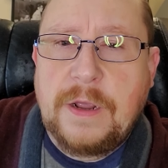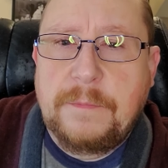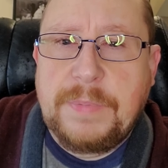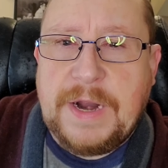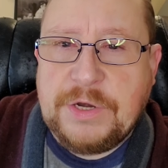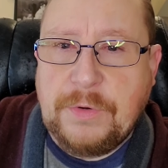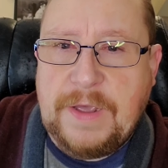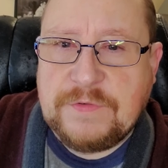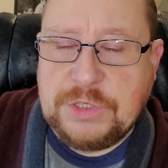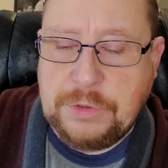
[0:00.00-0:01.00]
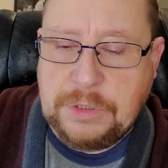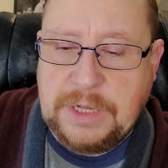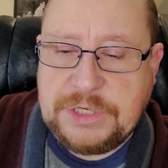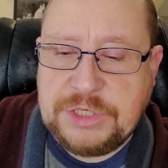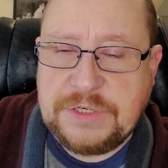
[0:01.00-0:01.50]
But I do have 2
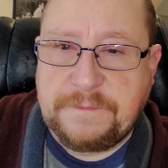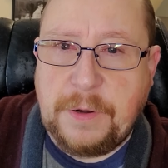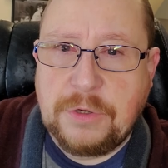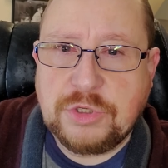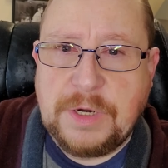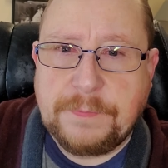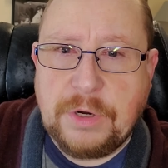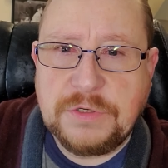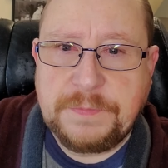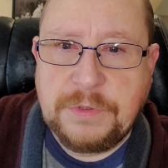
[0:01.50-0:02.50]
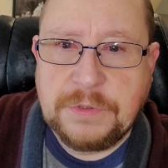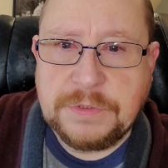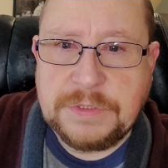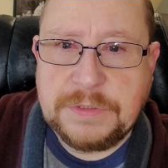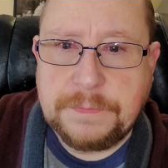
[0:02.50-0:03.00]
collections of poetry and prose
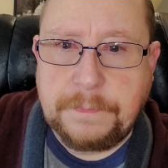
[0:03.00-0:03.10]
books.